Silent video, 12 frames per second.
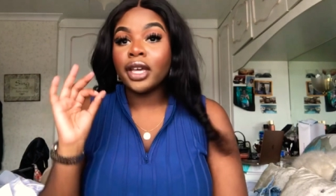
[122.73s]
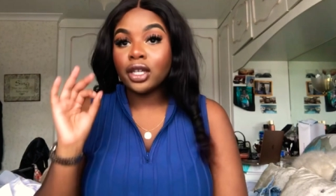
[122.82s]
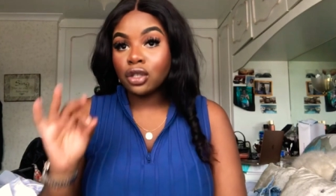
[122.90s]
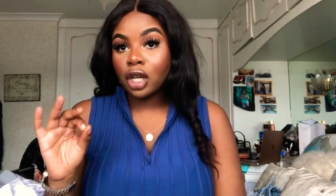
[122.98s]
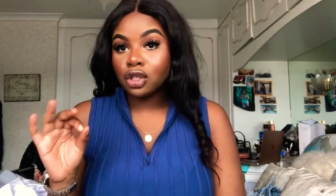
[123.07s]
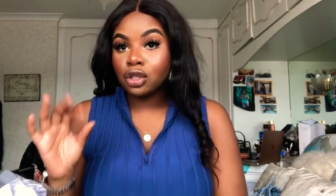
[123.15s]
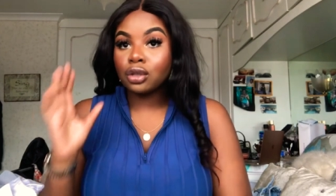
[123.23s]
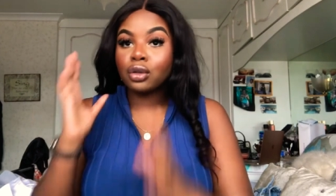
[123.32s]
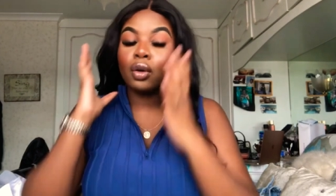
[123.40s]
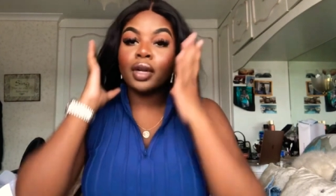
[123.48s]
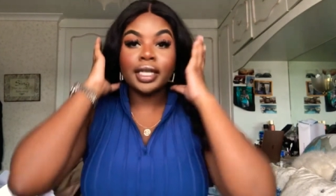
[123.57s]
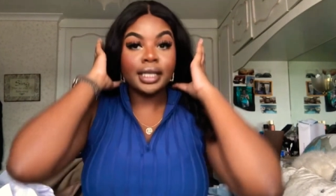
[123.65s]
such good
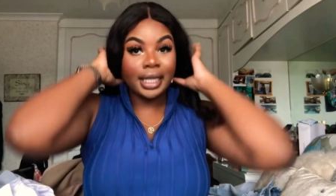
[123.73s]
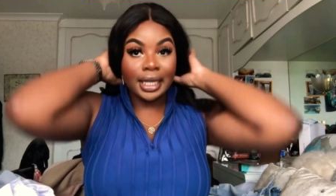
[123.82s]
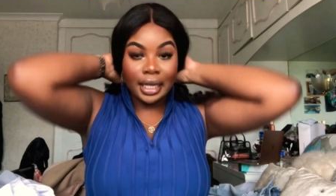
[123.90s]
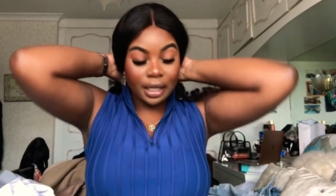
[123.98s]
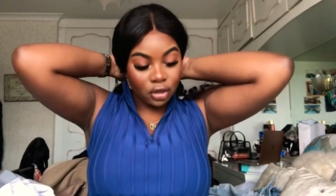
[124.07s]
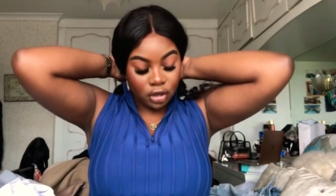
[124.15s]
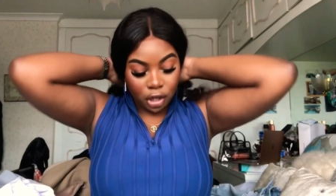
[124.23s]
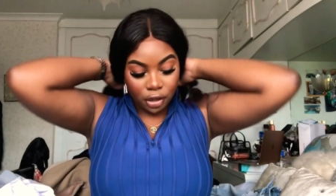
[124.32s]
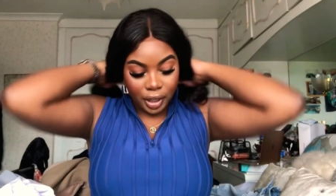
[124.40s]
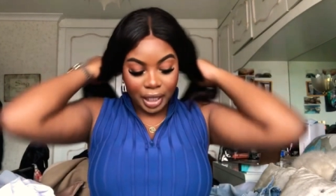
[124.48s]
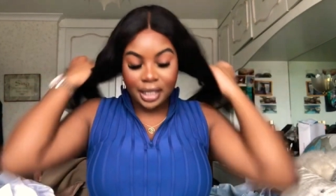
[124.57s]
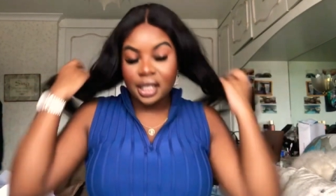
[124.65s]
quality, so
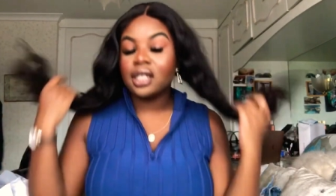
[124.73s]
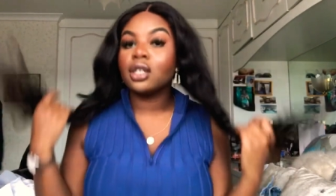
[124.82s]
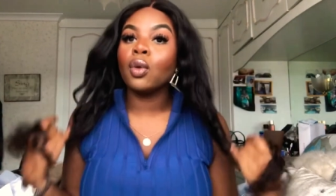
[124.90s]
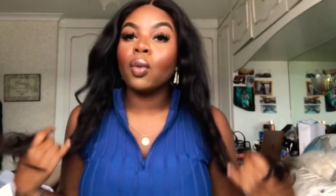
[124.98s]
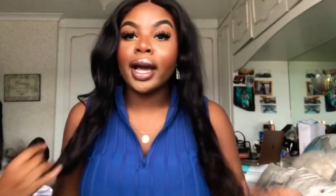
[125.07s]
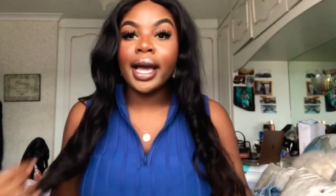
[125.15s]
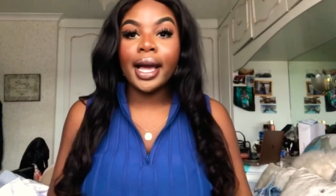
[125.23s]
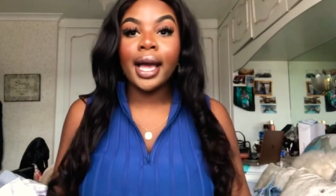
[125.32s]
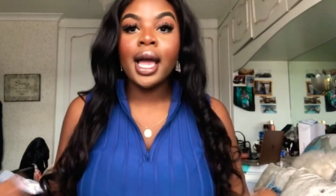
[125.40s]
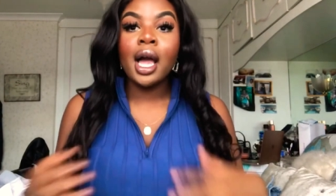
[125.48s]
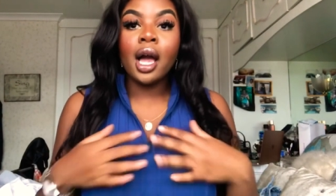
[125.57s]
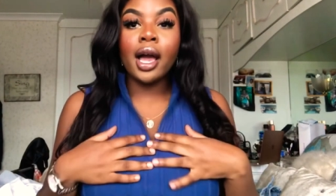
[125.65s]
easy to wear.
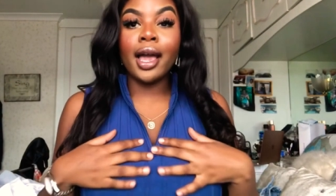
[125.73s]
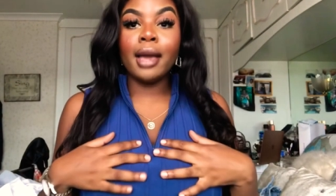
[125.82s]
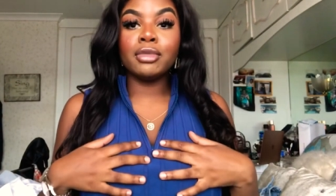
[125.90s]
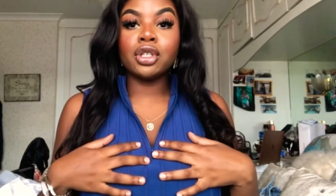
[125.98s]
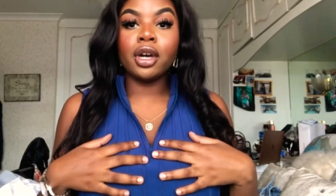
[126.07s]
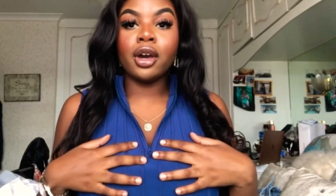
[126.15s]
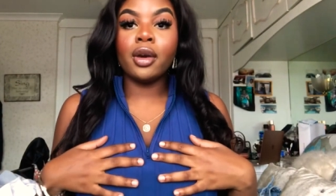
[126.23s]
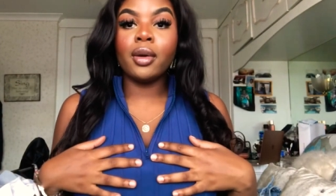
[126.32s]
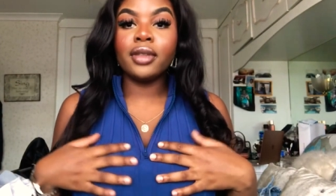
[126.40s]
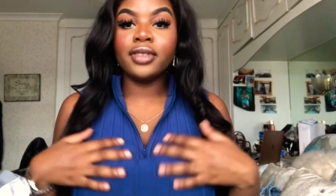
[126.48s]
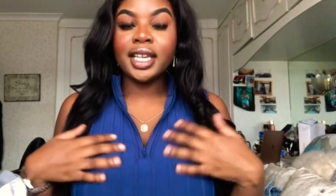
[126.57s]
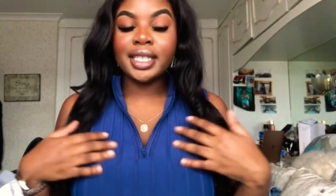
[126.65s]
Um, so
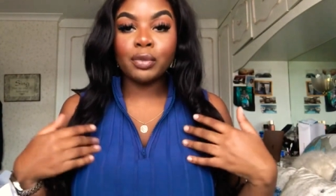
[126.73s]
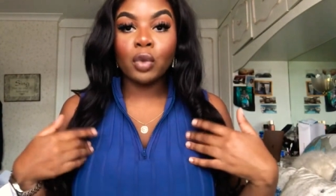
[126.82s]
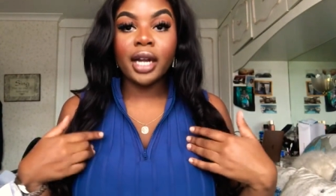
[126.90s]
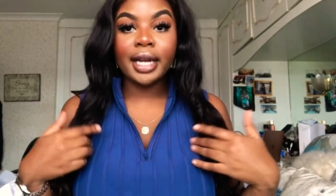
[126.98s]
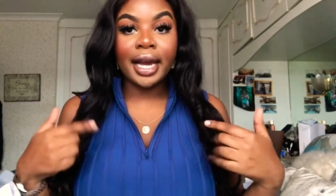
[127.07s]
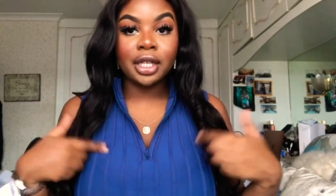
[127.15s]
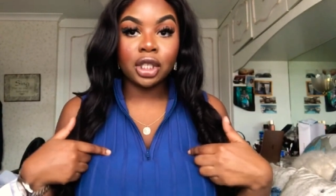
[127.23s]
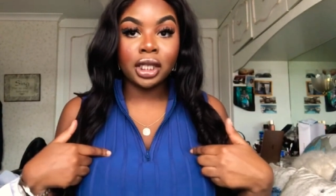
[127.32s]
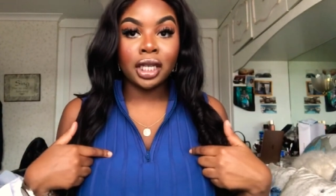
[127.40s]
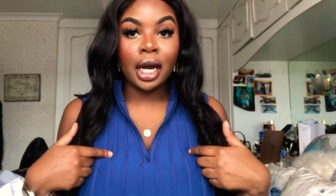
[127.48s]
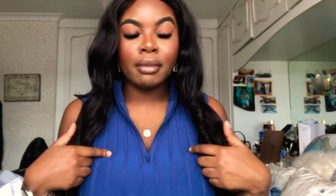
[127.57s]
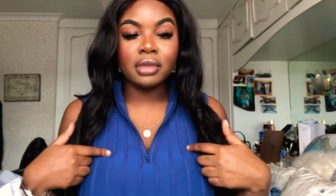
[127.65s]
this one actually
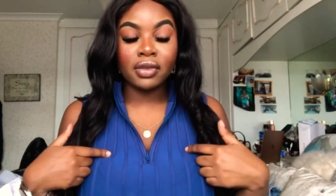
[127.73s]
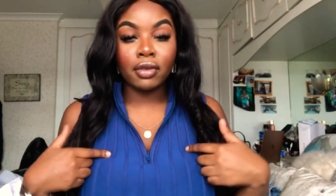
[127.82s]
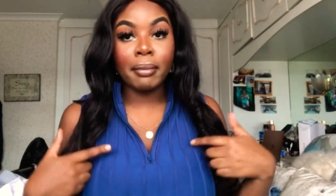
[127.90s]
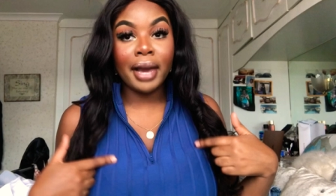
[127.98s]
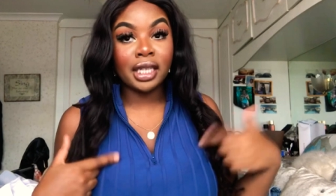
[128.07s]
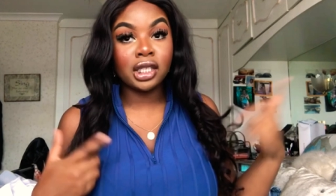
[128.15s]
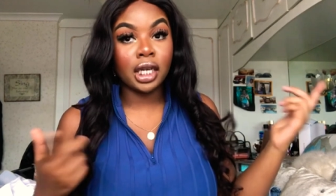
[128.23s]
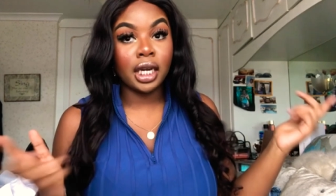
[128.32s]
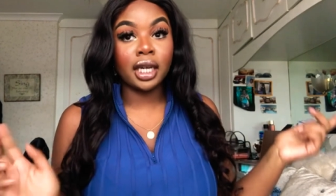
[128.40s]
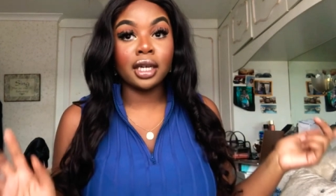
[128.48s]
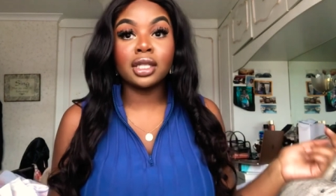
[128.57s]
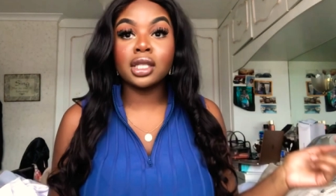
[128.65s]
comes with a matching
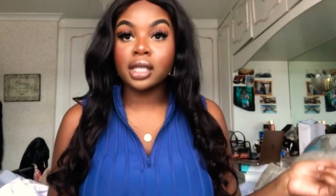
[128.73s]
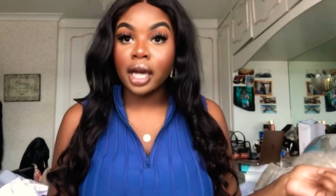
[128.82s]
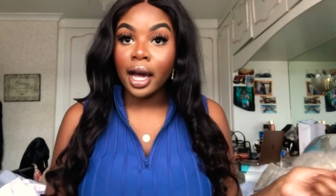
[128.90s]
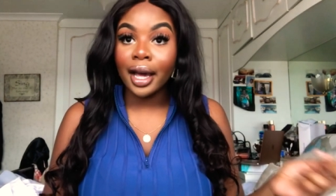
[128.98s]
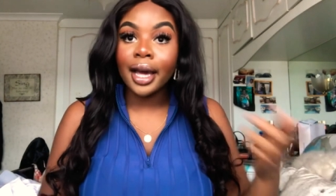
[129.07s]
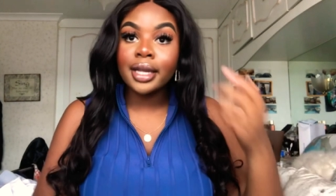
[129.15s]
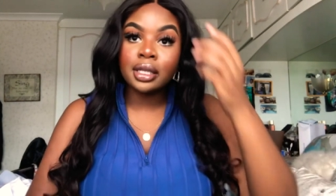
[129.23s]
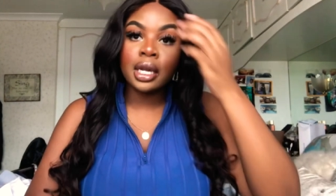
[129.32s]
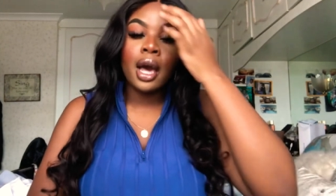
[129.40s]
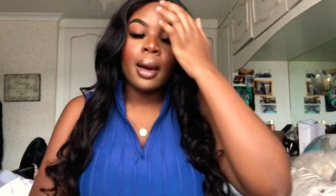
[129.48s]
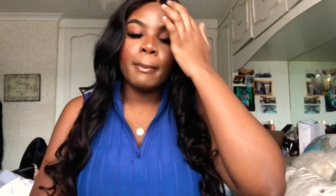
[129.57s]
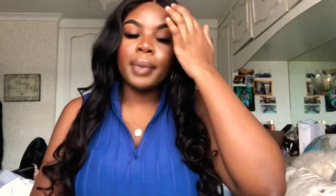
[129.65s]
skirt.
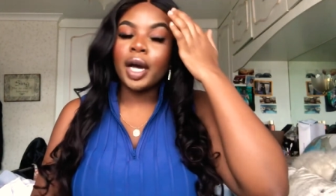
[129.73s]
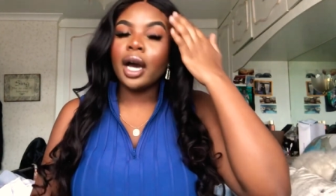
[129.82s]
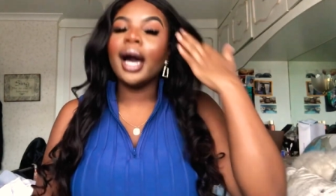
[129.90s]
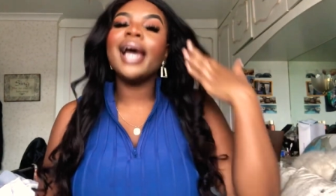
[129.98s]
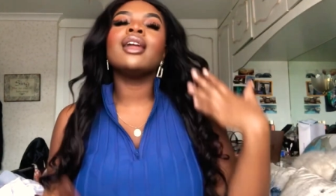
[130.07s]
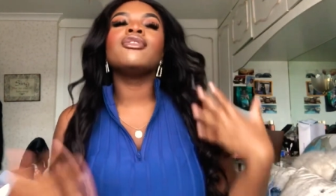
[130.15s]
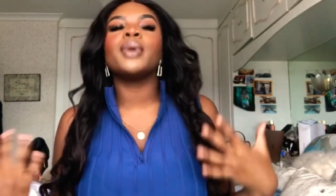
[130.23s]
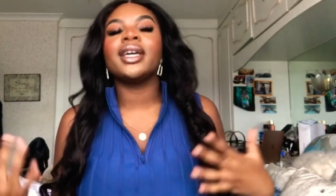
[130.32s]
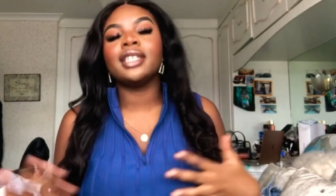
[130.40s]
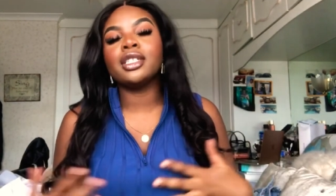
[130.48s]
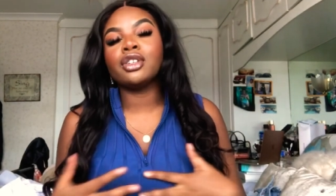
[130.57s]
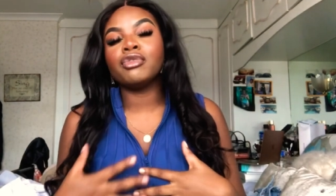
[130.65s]
But I love wearing
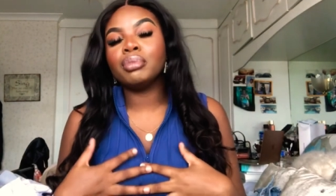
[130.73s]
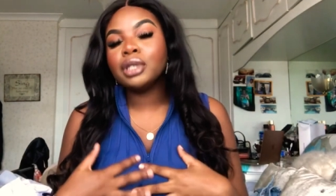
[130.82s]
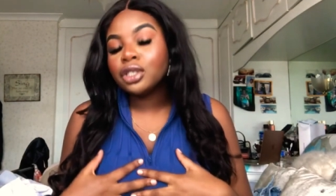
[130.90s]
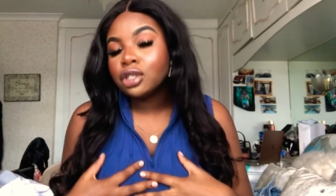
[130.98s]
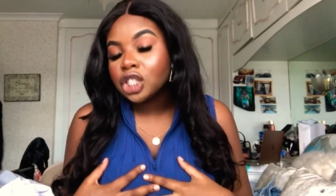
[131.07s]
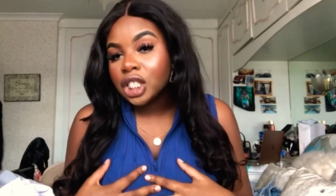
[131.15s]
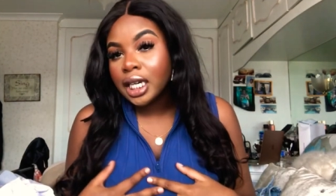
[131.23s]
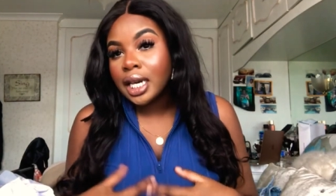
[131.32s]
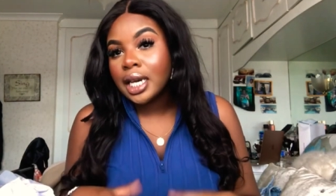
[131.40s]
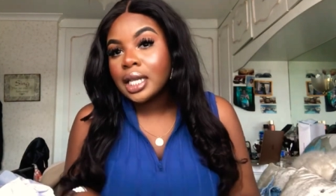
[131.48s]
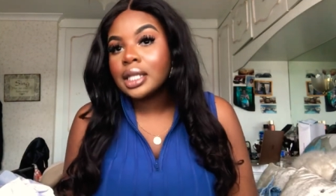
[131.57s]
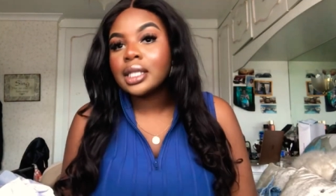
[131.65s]
these with blue
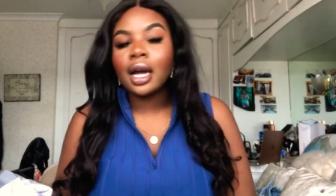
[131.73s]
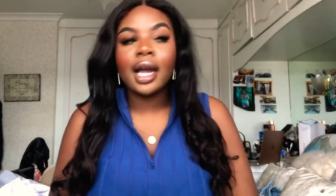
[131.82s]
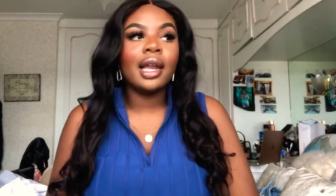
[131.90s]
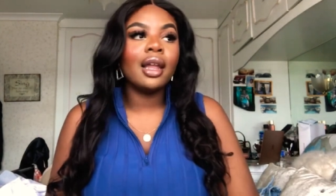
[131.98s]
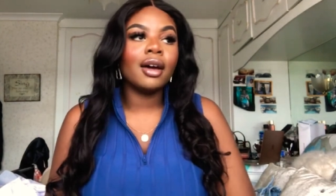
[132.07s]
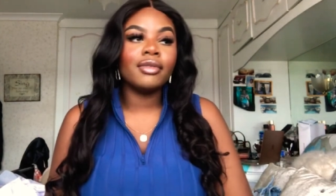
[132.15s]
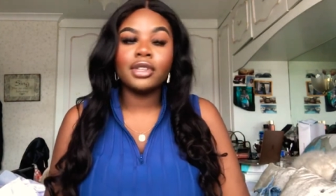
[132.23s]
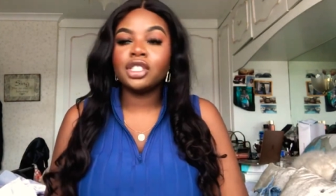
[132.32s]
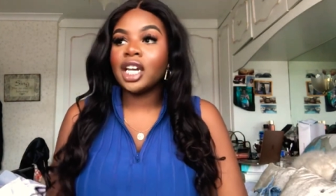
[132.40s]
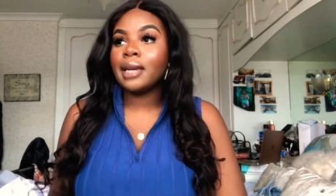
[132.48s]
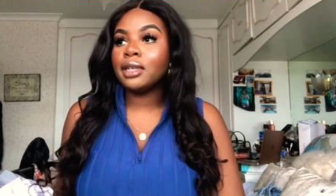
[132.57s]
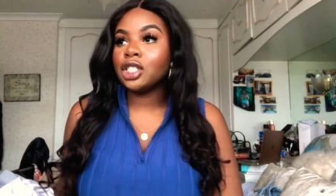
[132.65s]
jeans. I love the
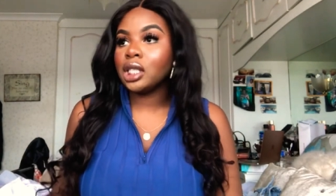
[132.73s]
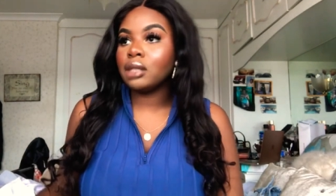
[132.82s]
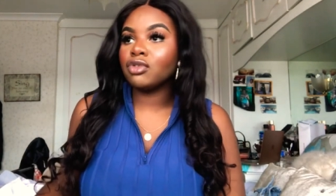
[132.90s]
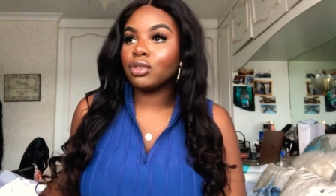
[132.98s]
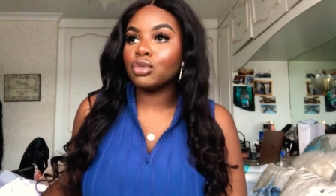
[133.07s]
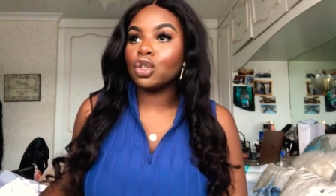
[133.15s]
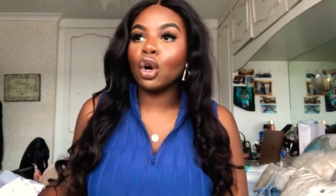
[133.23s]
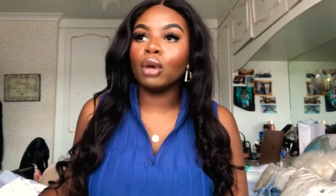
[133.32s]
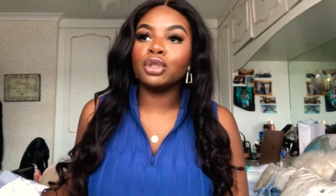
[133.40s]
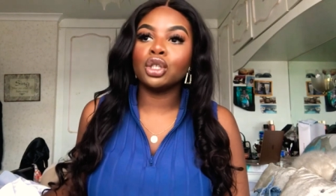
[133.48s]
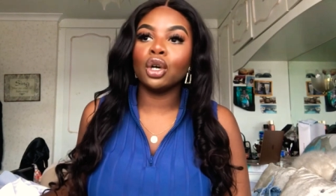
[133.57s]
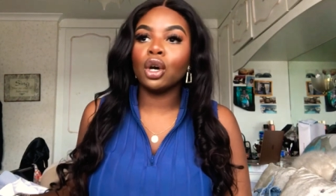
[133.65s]
Jamie jeans from
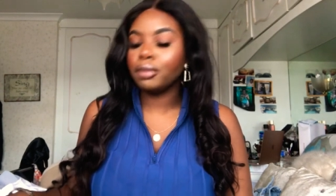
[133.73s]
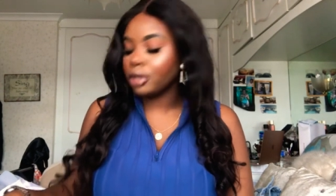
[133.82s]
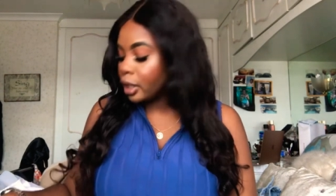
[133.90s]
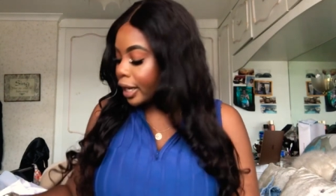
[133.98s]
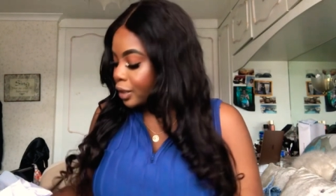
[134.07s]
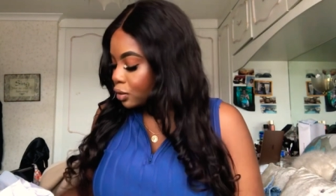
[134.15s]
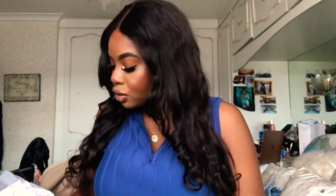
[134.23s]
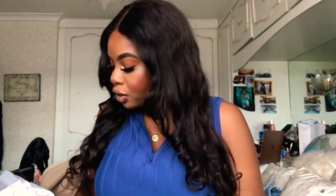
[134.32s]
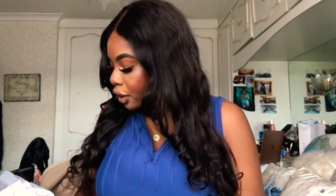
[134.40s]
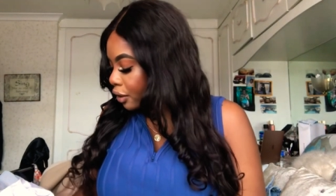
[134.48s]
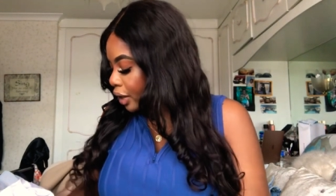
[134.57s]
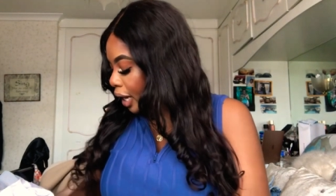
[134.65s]
Topshop. You guys would know
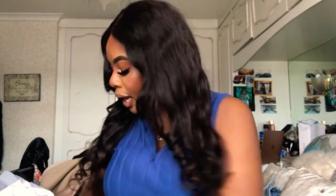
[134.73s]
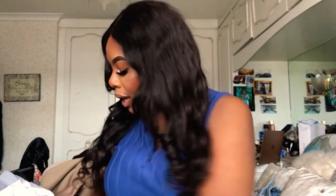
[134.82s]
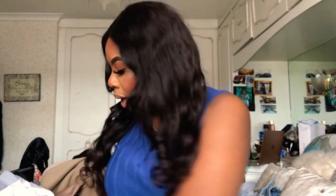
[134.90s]
that.